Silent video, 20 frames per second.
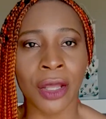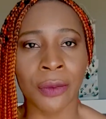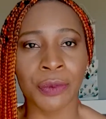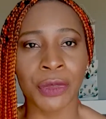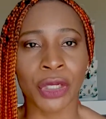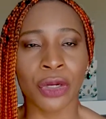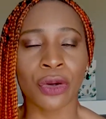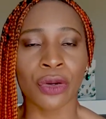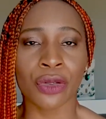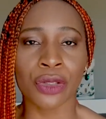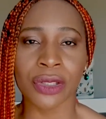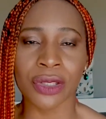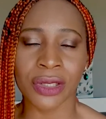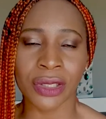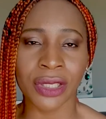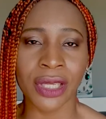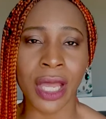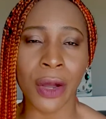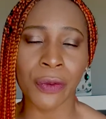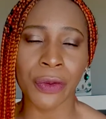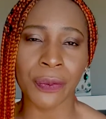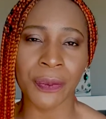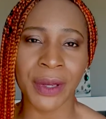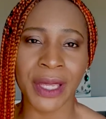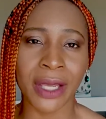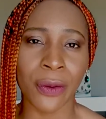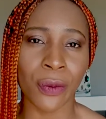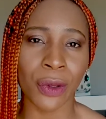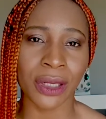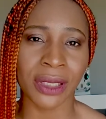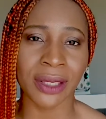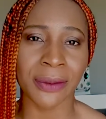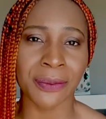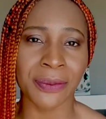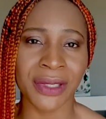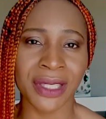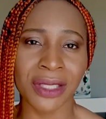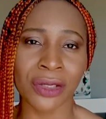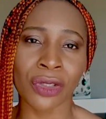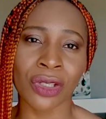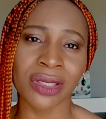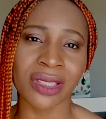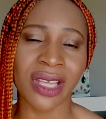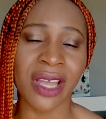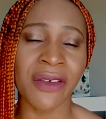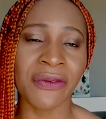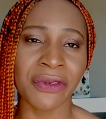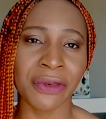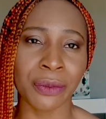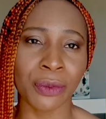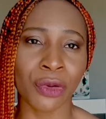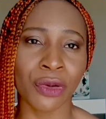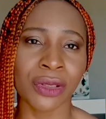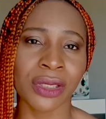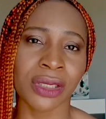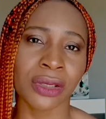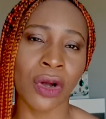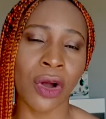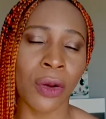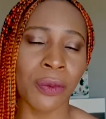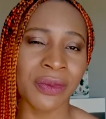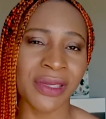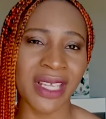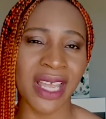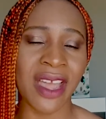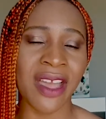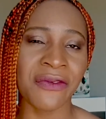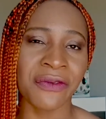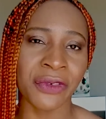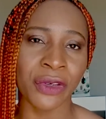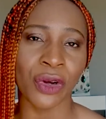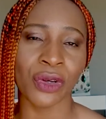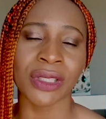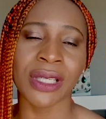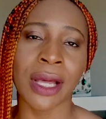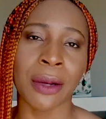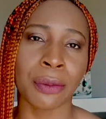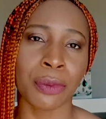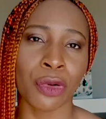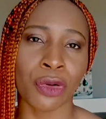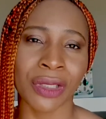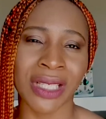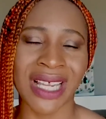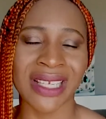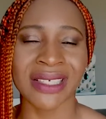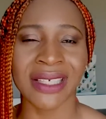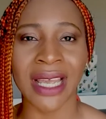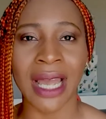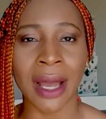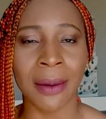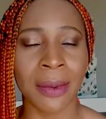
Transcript: because here we pay water bill not every month it comes every other month and the